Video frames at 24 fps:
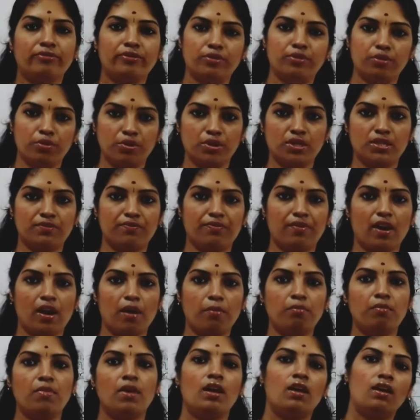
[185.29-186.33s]
goods
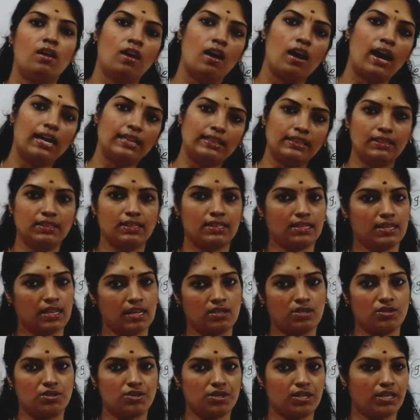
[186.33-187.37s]
from other
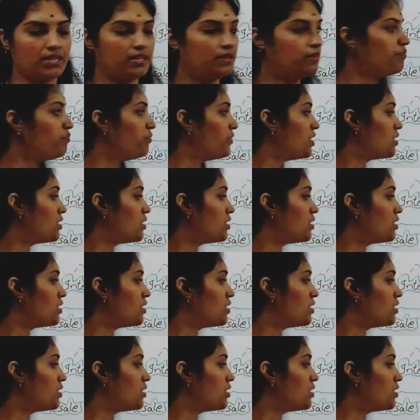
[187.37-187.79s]
country.